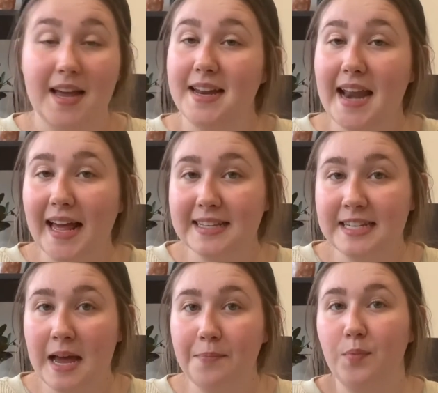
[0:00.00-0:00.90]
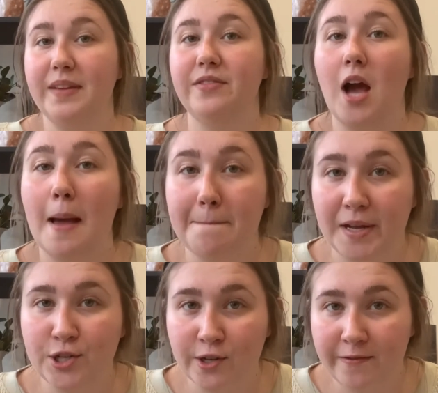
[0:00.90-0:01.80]
Next up, we've got
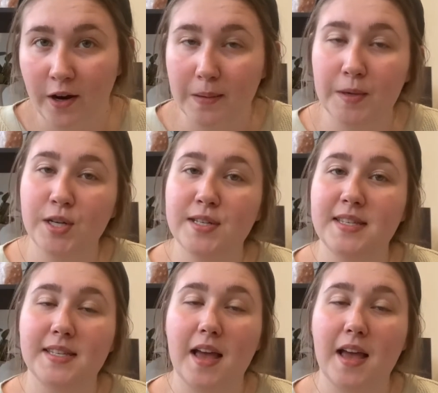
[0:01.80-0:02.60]
BunchaFarmers